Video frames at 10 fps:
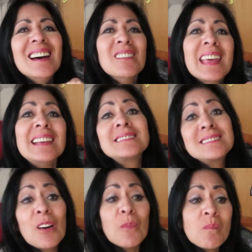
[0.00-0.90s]
Okay,
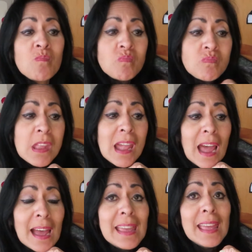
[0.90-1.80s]
so
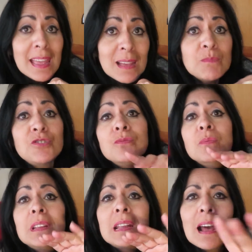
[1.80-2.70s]
I am doing